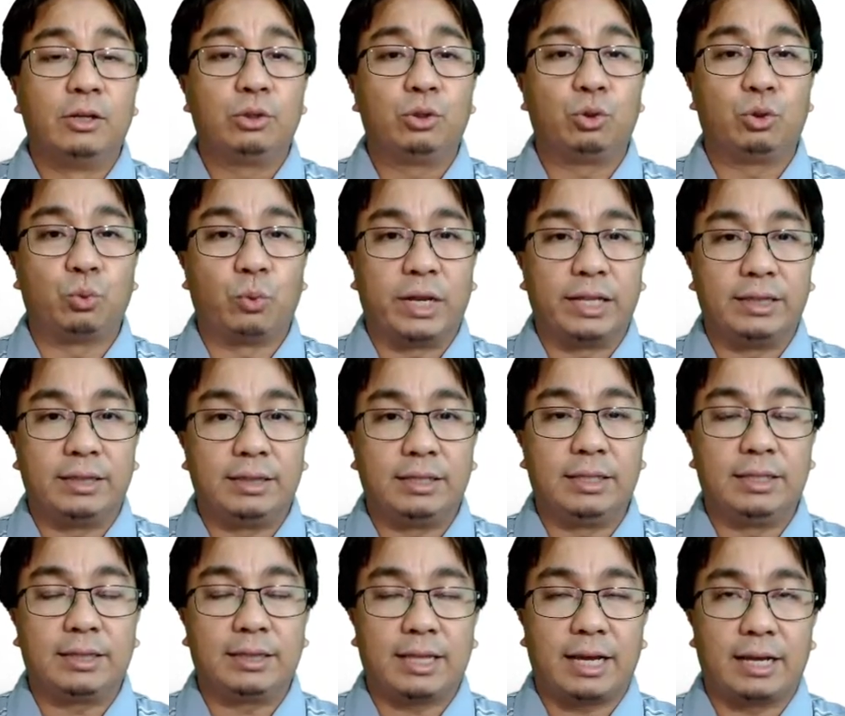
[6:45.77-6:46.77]

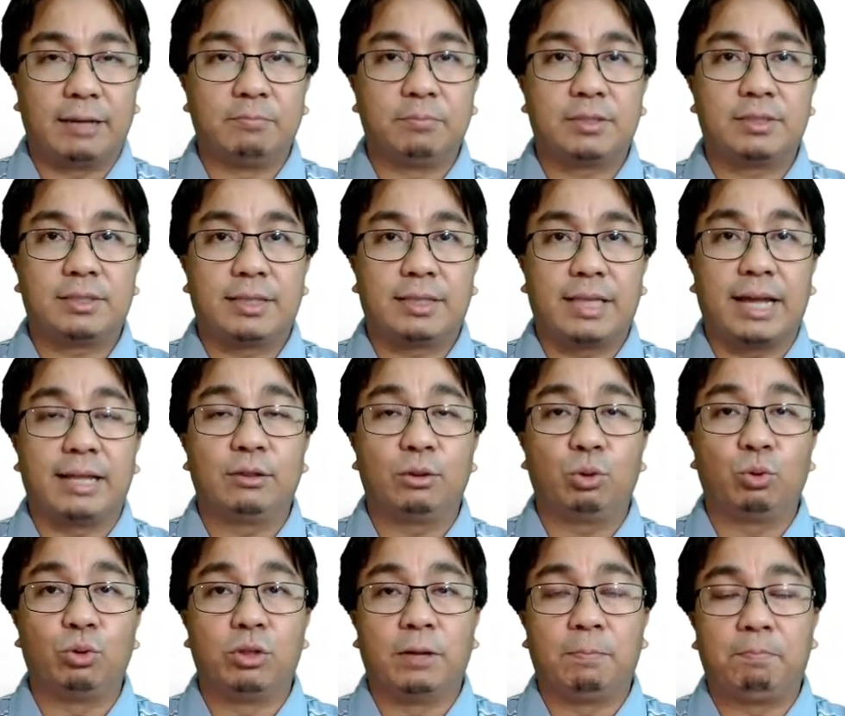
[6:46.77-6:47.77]
20 times 10
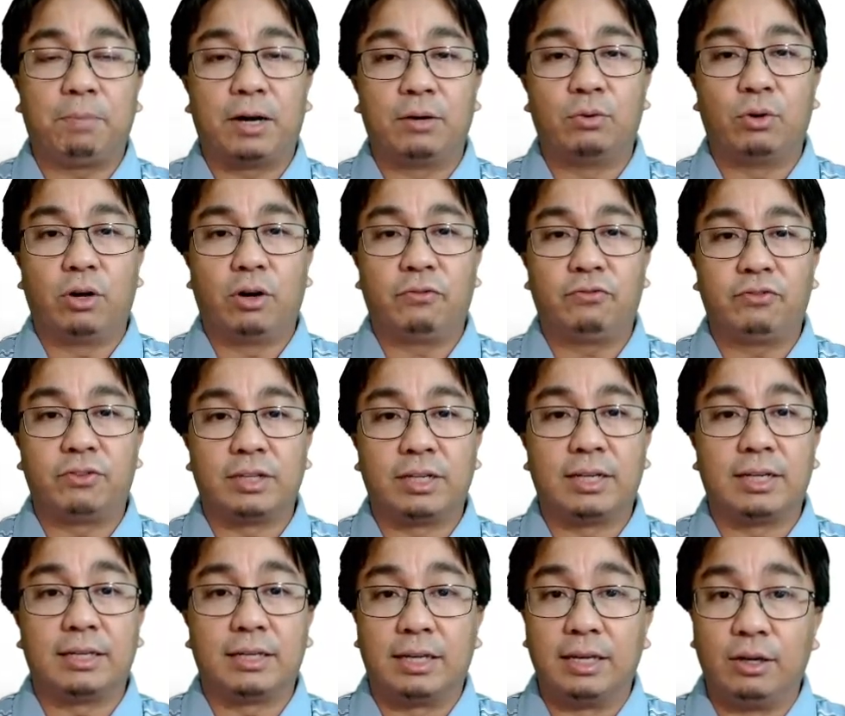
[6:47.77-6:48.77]
to the power of
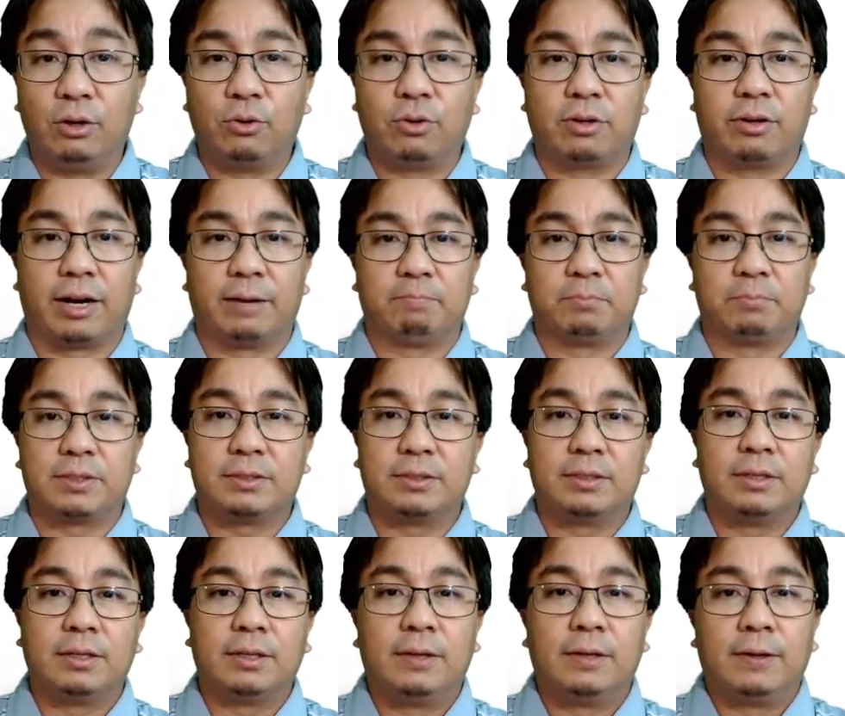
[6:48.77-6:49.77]
3 kilograms.
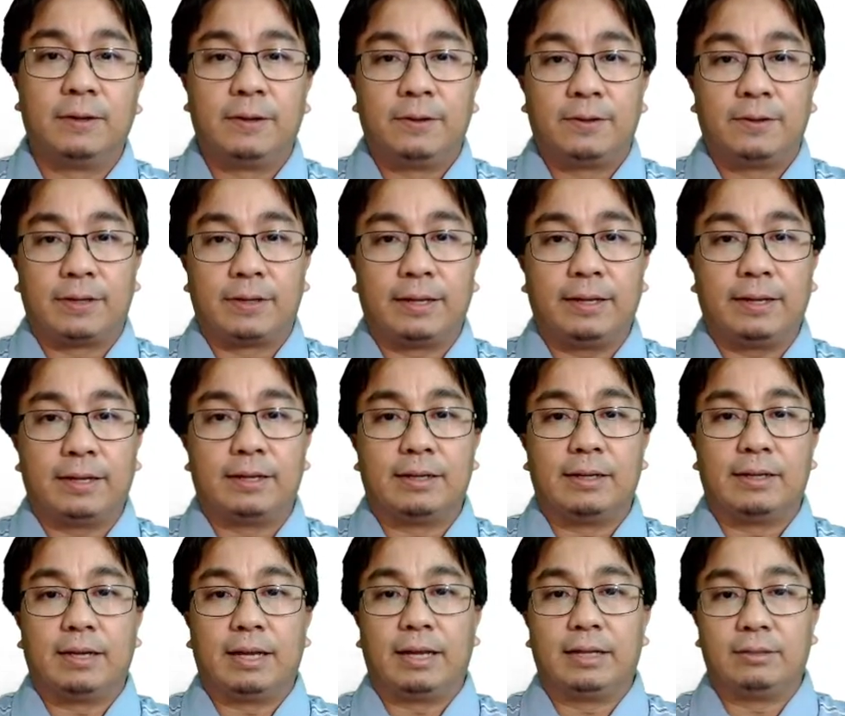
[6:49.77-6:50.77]
Okay,
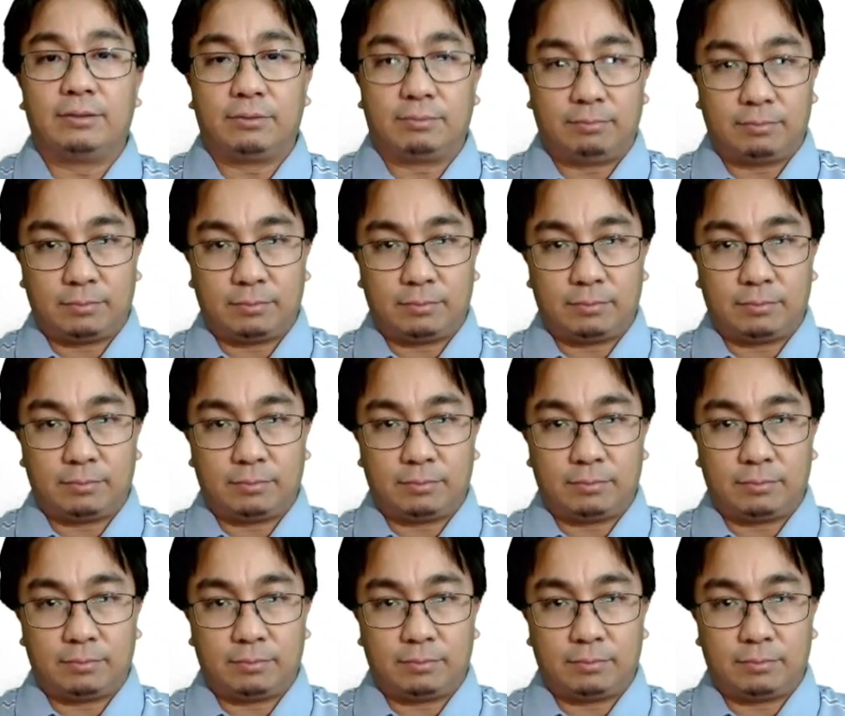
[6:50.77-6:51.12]
and